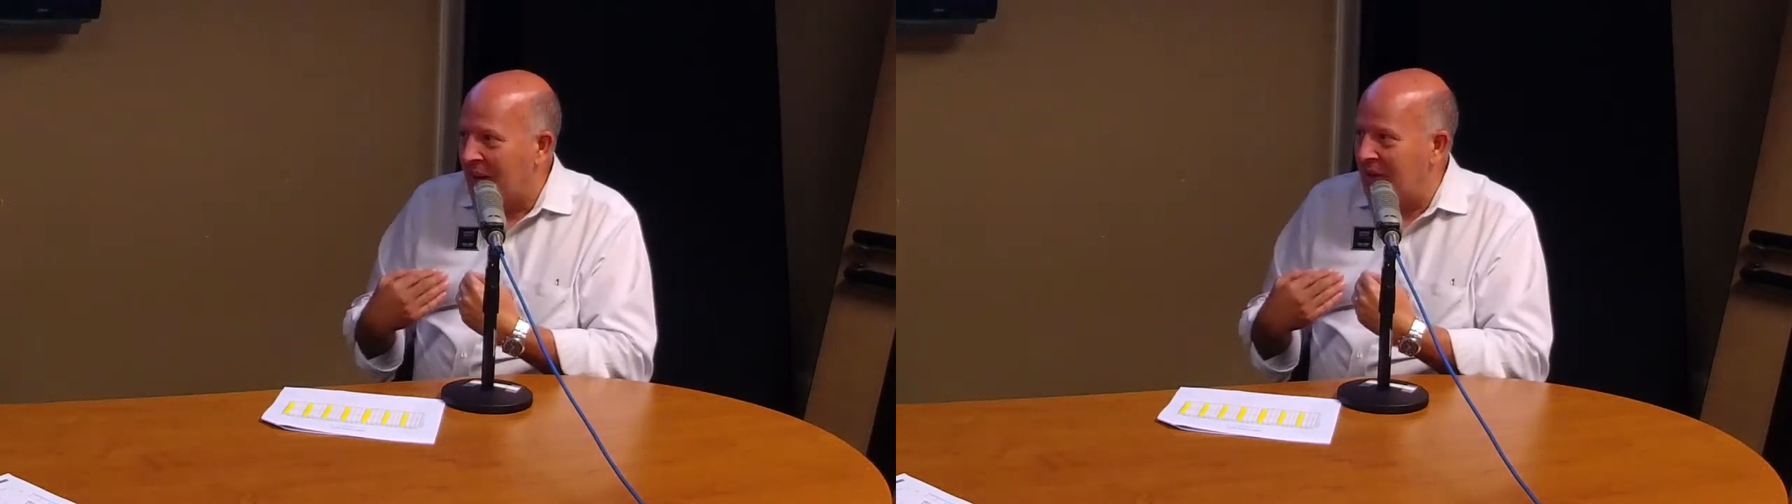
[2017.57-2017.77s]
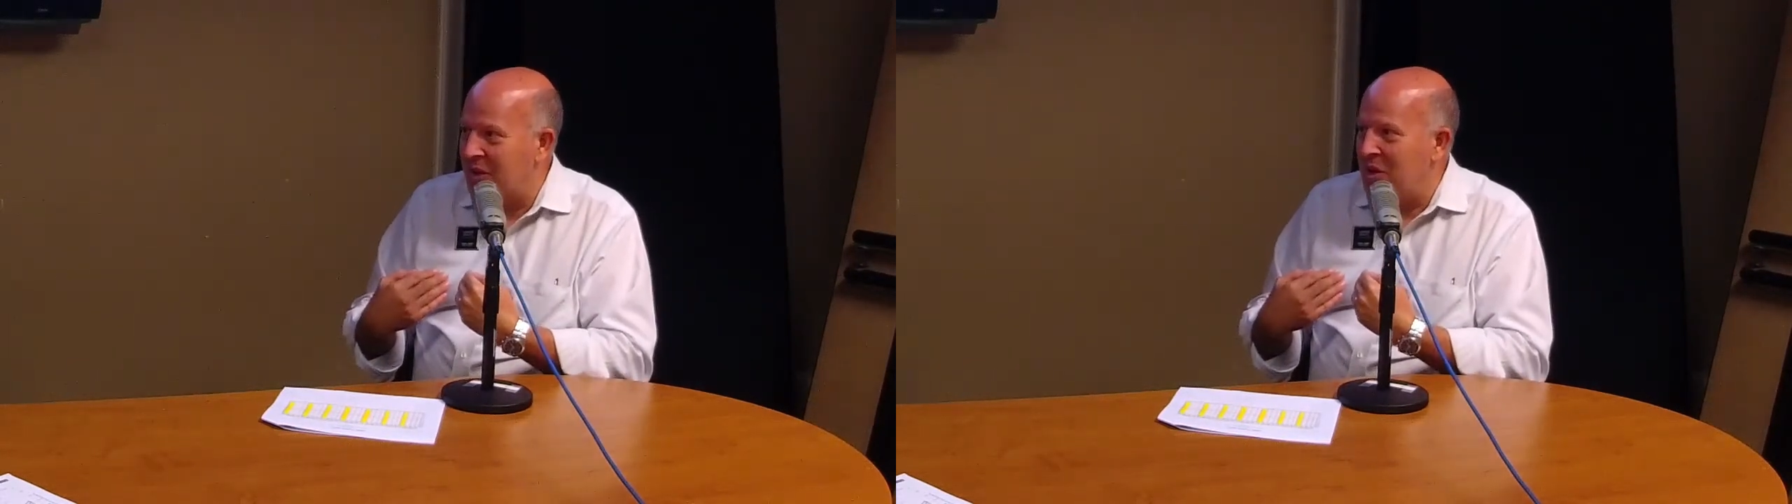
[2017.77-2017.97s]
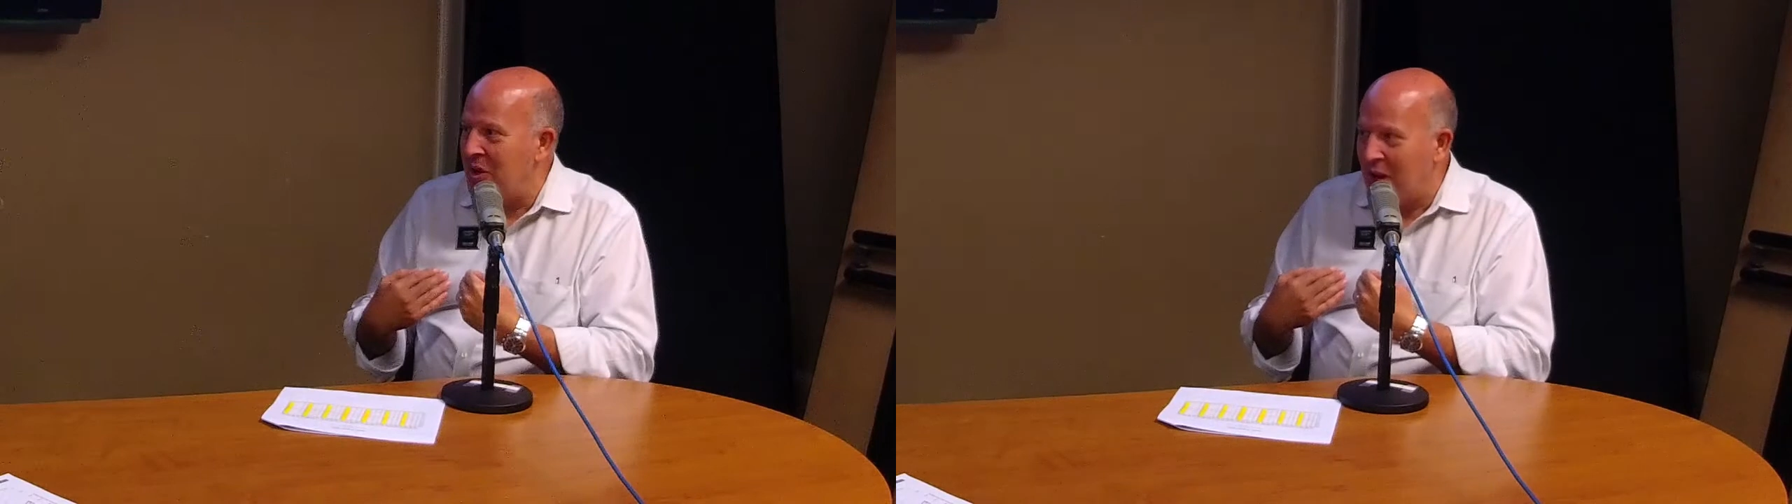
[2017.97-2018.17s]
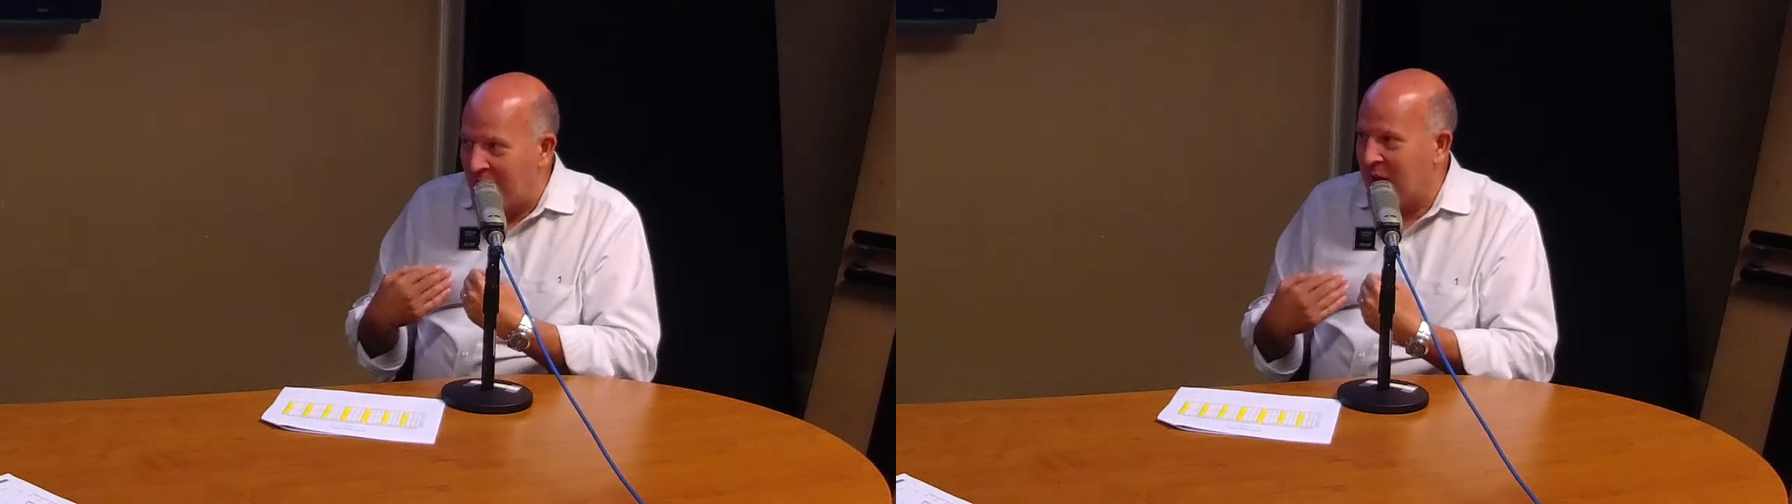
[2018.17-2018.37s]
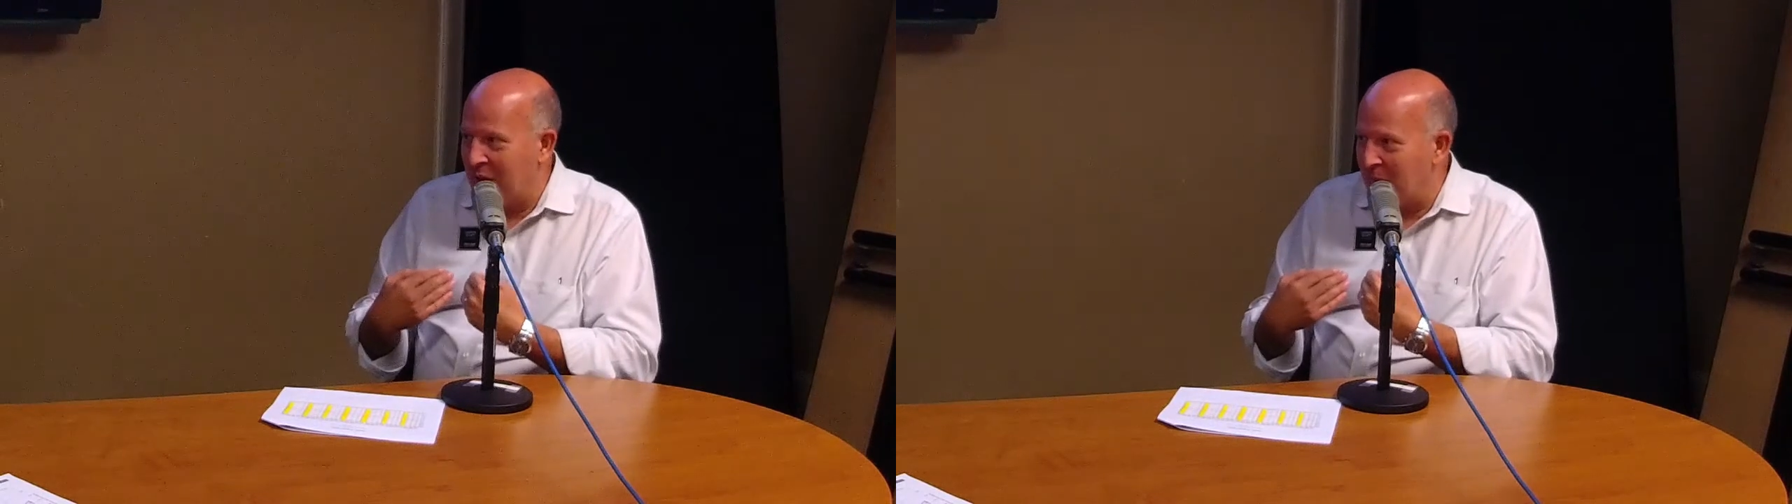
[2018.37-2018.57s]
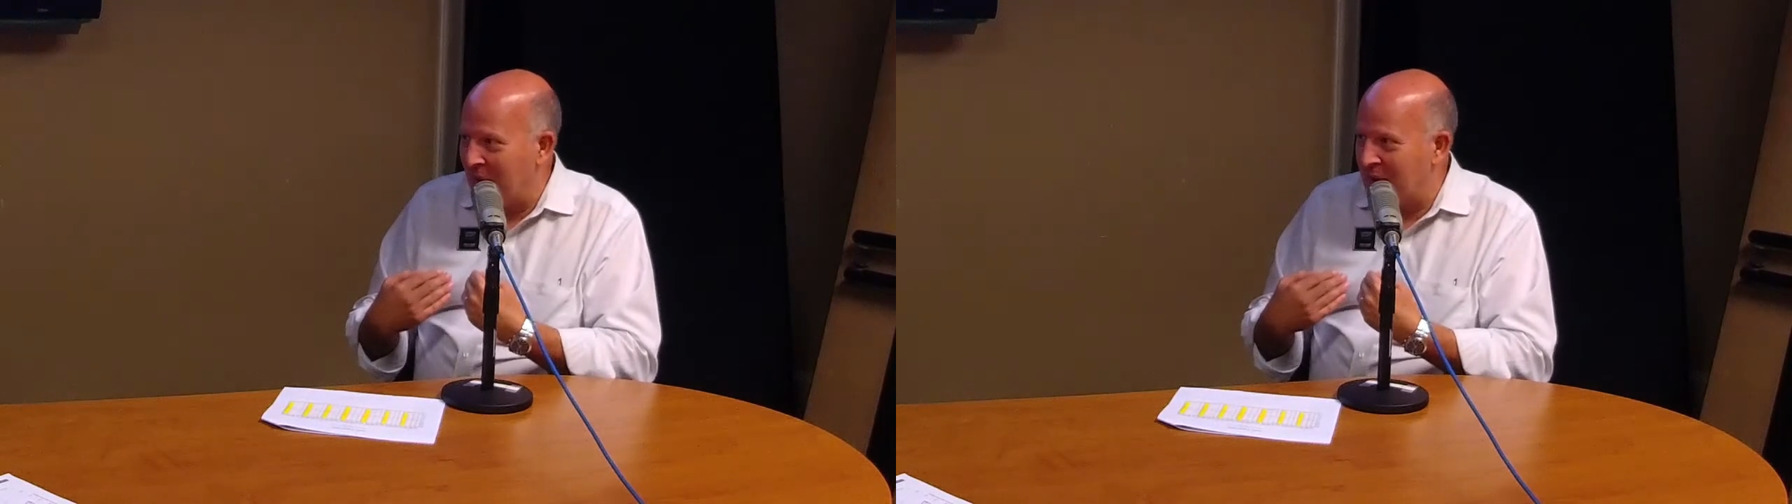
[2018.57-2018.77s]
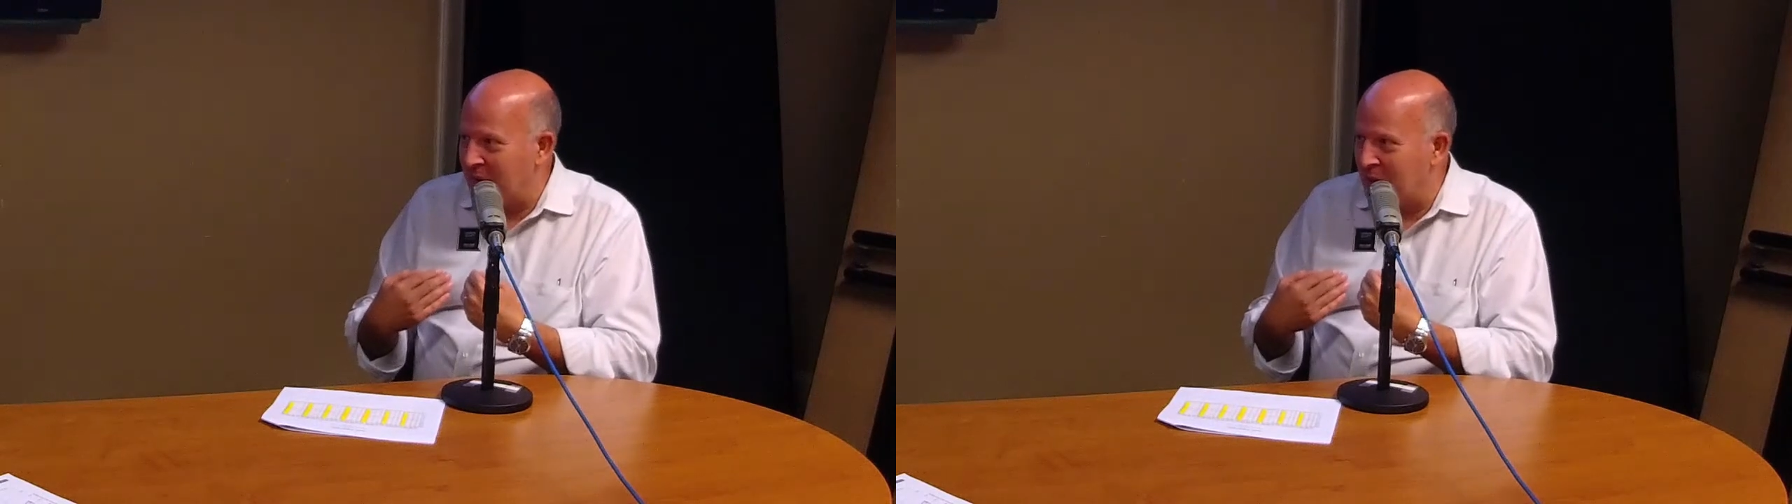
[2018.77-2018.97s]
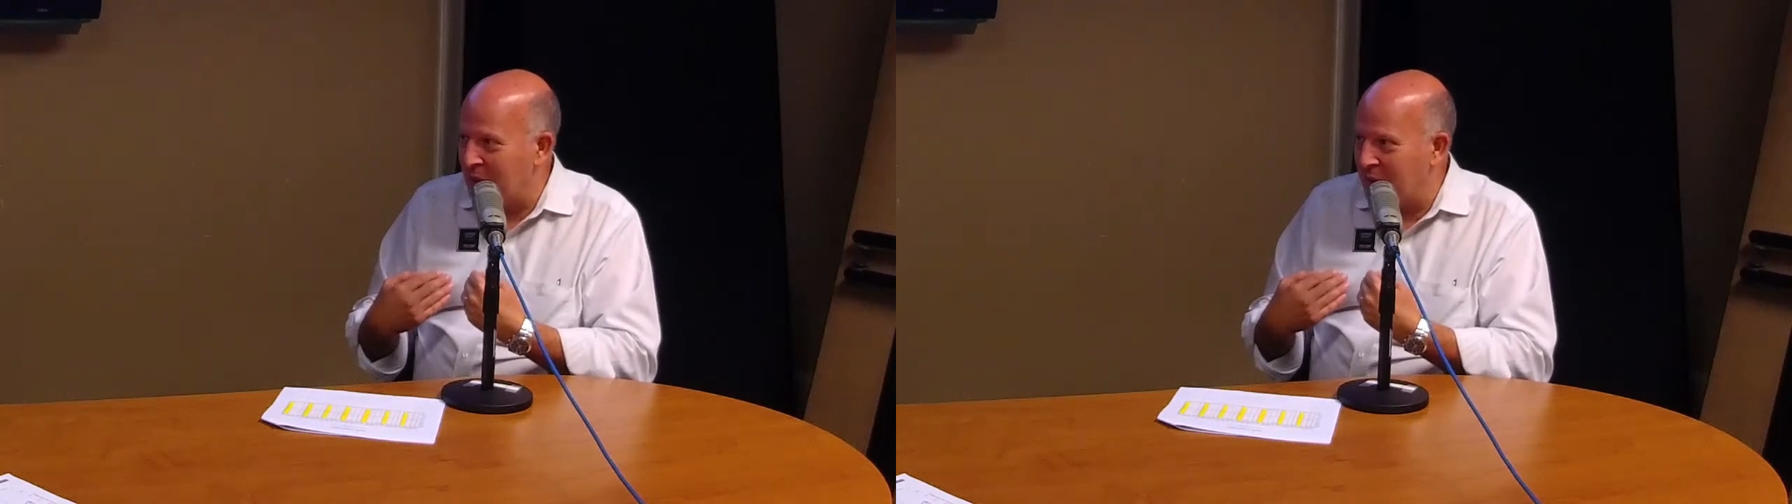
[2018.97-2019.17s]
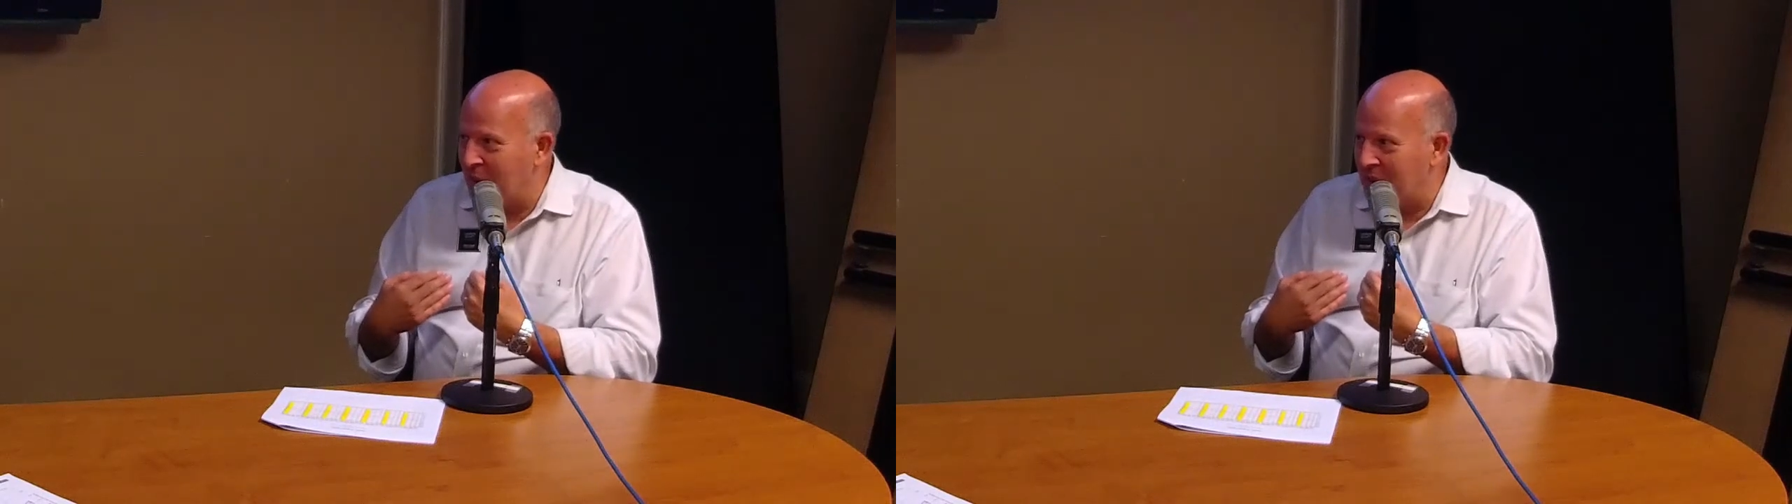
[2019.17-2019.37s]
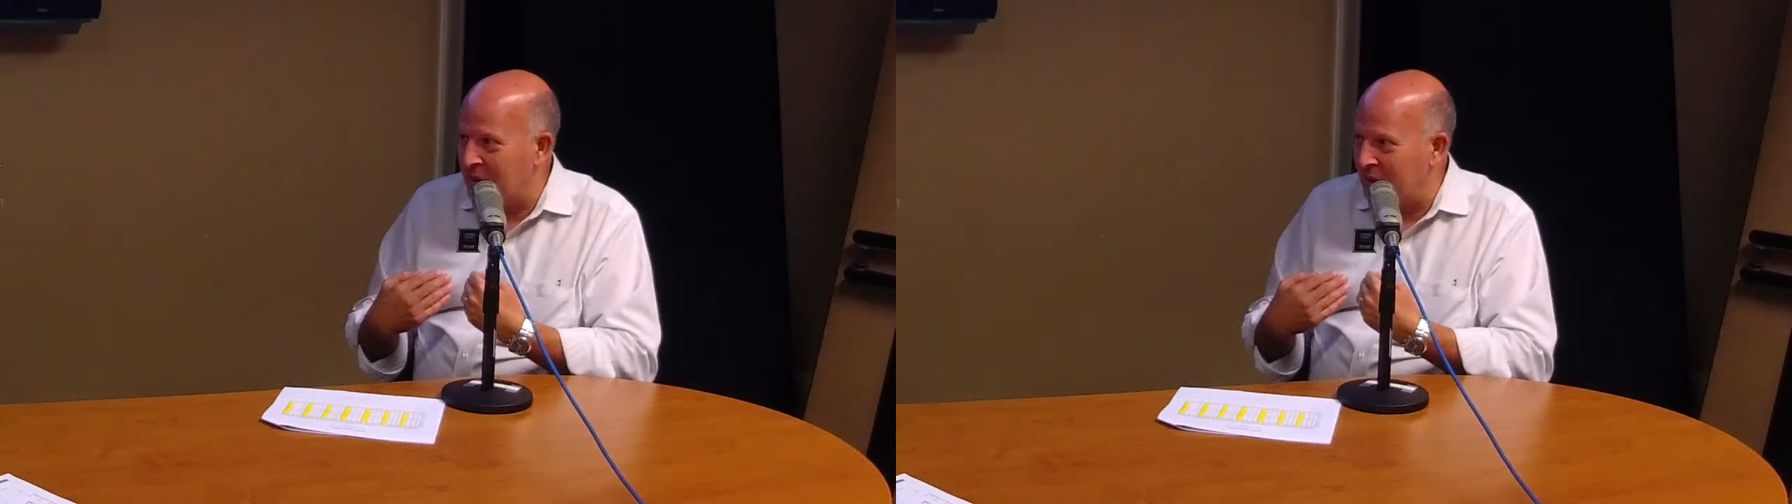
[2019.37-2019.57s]
It's nothing about the
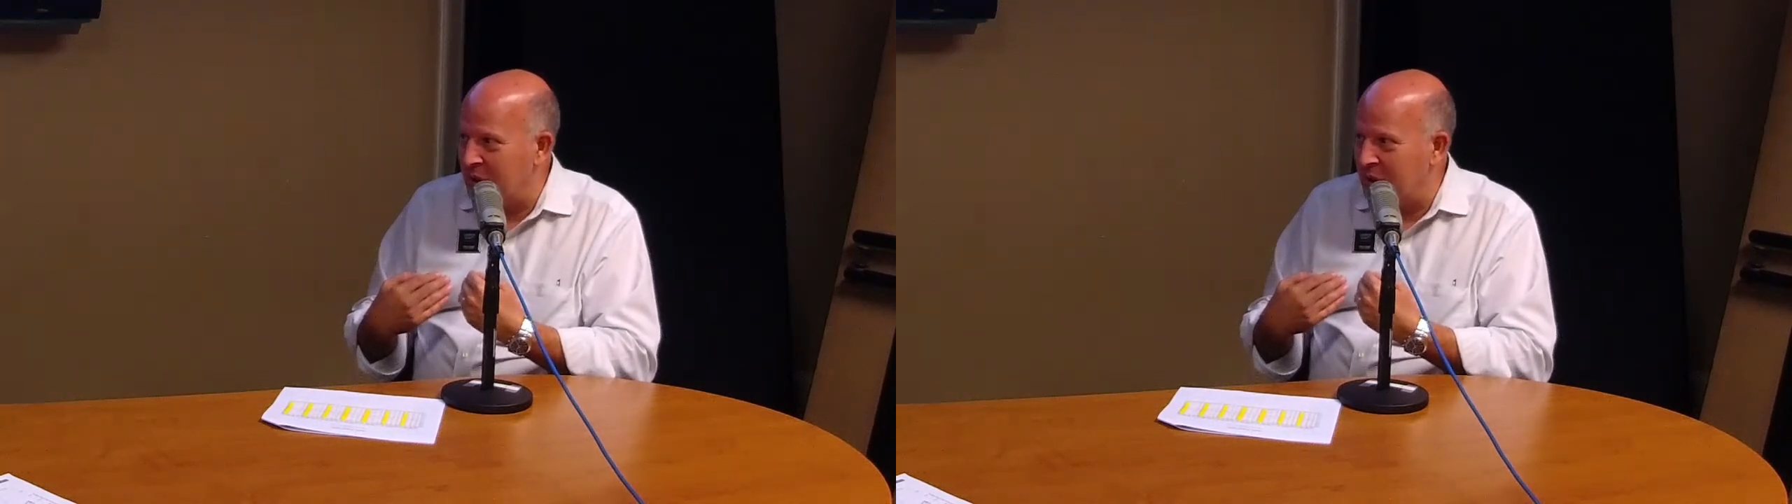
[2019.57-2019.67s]
situation.